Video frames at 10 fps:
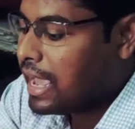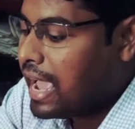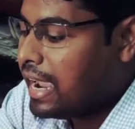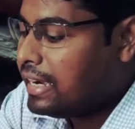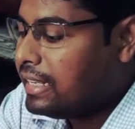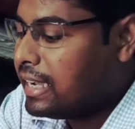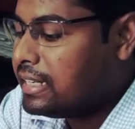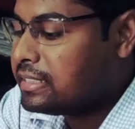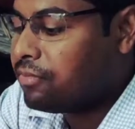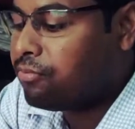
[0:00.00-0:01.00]
And here
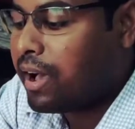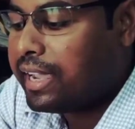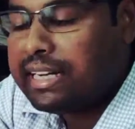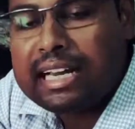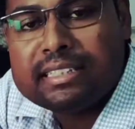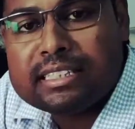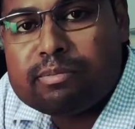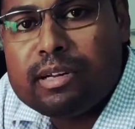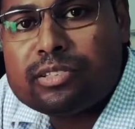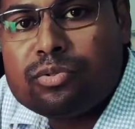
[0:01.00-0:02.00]
is a fine
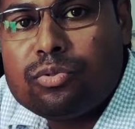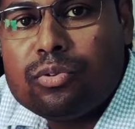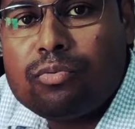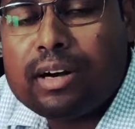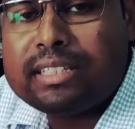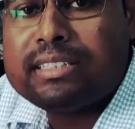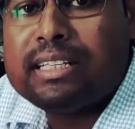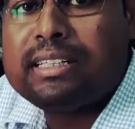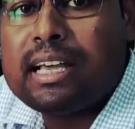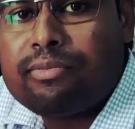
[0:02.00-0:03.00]
adjustment screw. What is
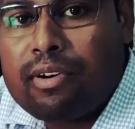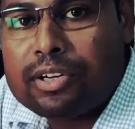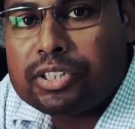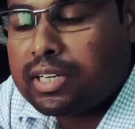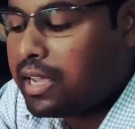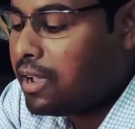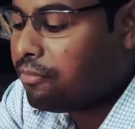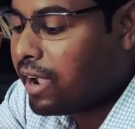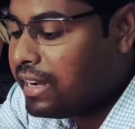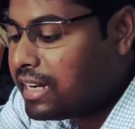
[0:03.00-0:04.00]
their function?
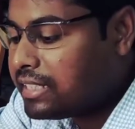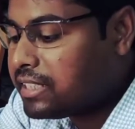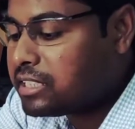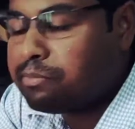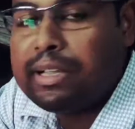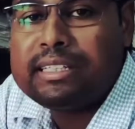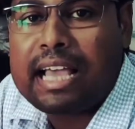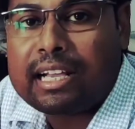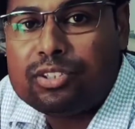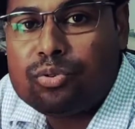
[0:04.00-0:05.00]
Fine adjustment
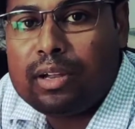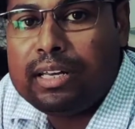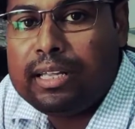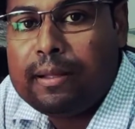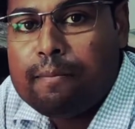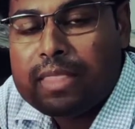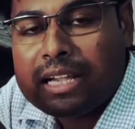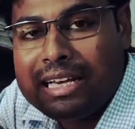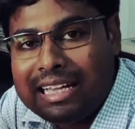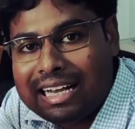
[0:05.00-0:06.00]
actually
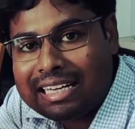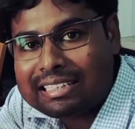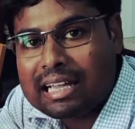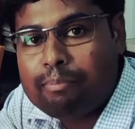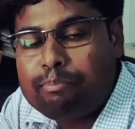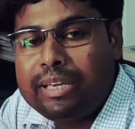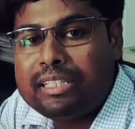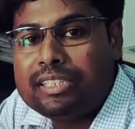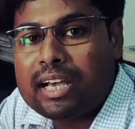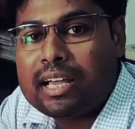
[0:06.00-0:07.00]
clear the
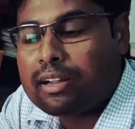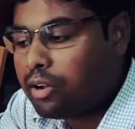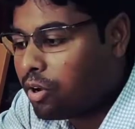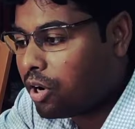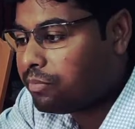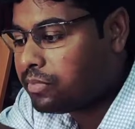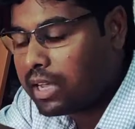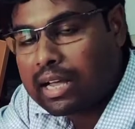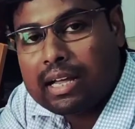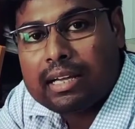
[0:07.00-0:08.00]
picture of
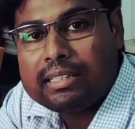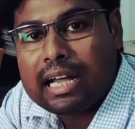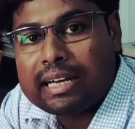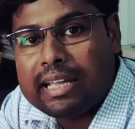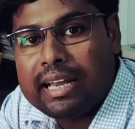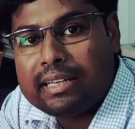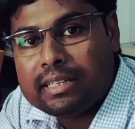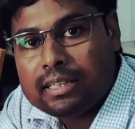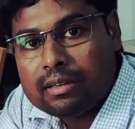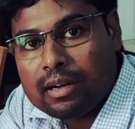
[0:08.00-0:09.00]
the
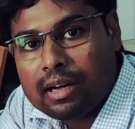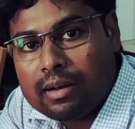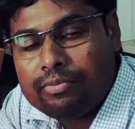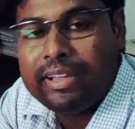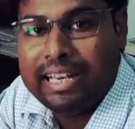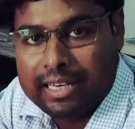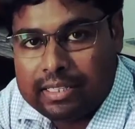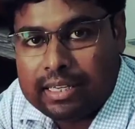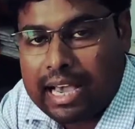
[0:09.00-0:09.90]
target field.